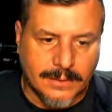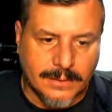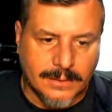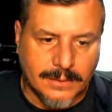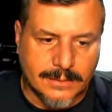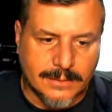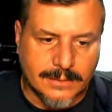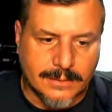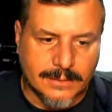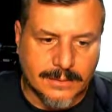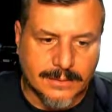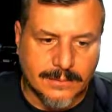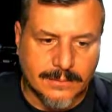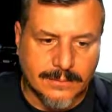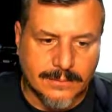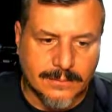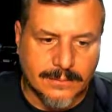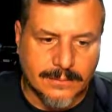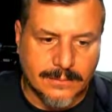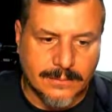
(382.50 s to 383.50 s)

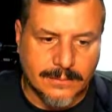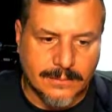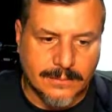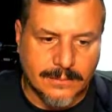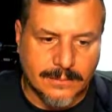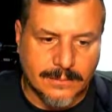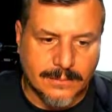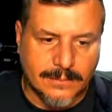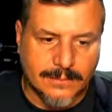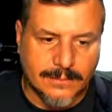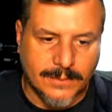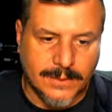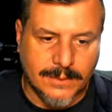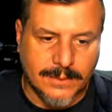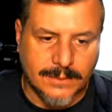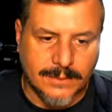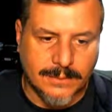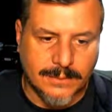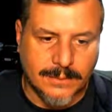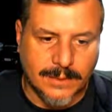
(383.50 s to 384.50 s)
So we
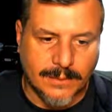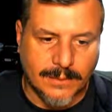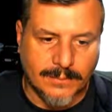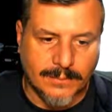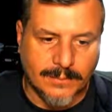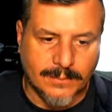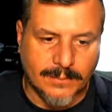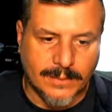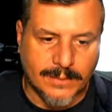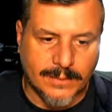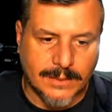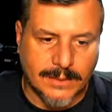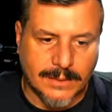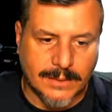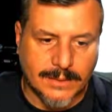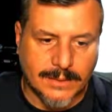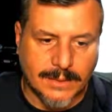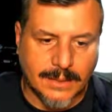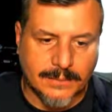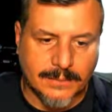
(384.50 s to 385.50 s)
do have a remote
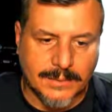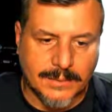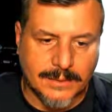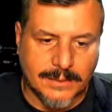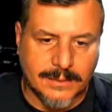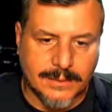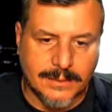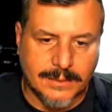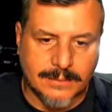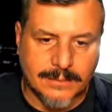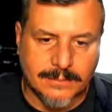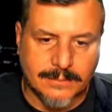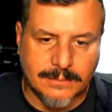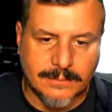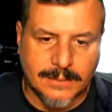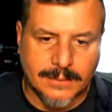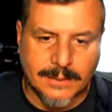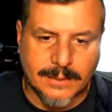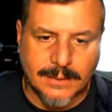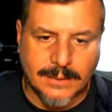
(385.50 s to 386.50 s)
desktop user.
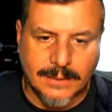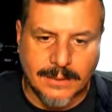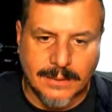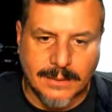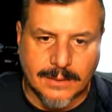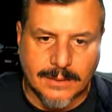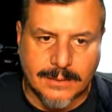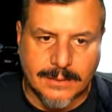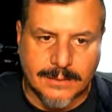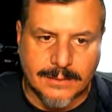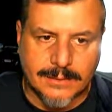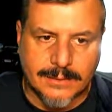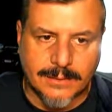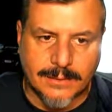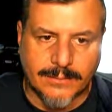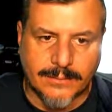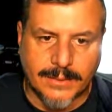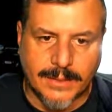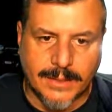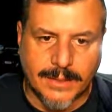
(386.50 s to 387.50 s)
So
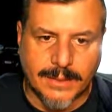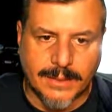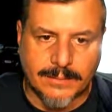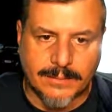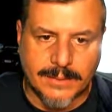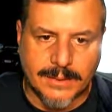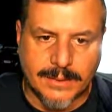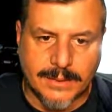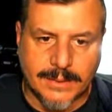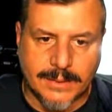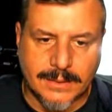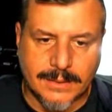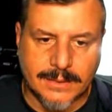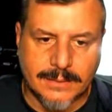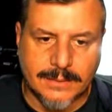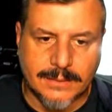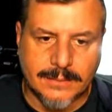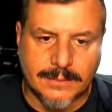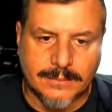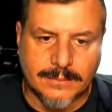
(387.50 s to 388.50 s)
if we add them to
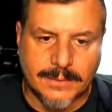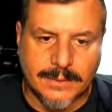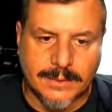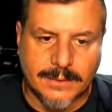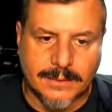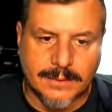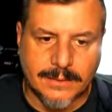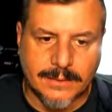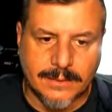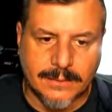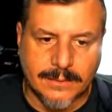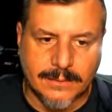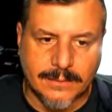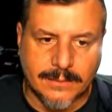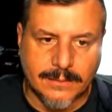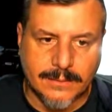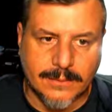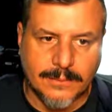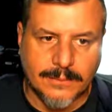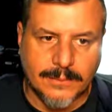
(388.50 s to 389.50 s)
this particular
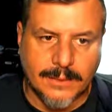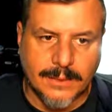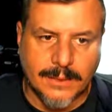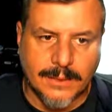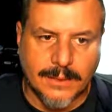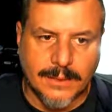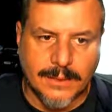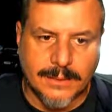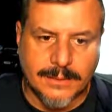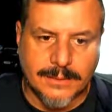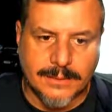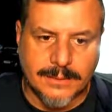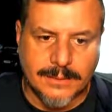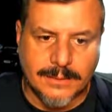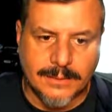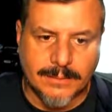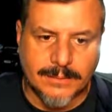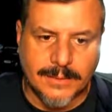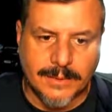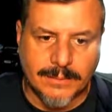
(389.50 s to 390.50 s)
group,
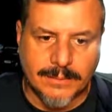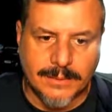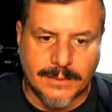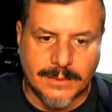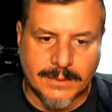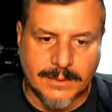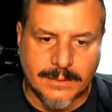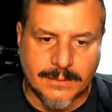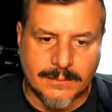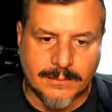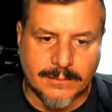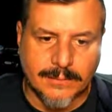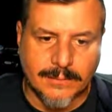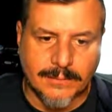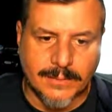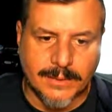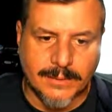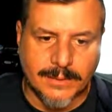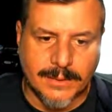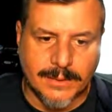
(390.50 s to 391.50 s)
should be able to
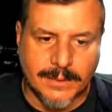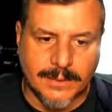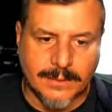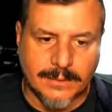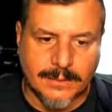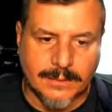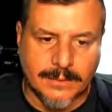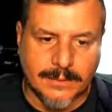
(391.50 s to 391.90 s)
remote in.